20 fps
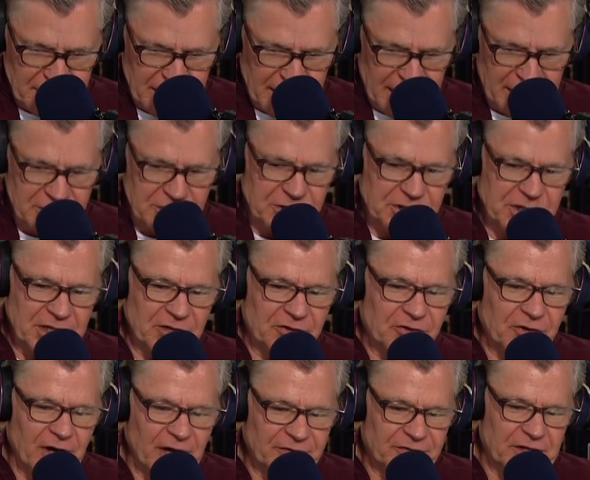and she
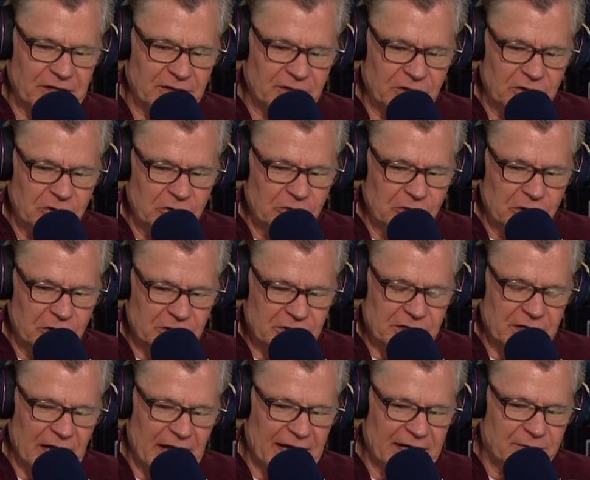thought right. that you looked
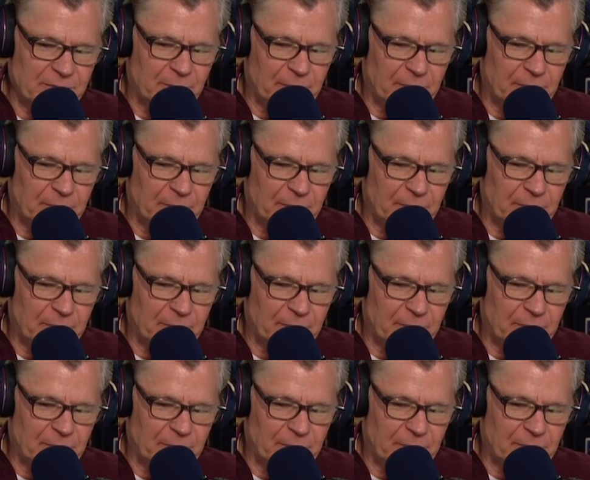like